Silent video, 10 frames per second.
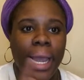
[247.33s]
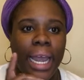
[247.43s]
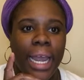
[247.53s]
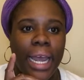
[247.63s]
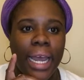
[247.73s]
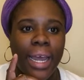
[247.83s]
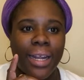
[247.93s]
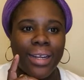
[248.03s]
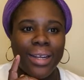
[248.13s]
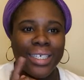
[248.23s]

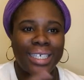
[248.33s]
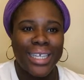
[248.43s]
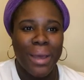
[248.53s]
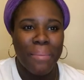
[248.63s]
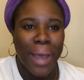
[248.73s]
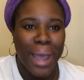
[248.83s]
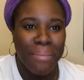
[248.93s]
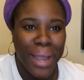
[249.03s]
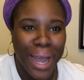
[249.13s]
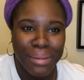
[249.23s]
And she said, baby,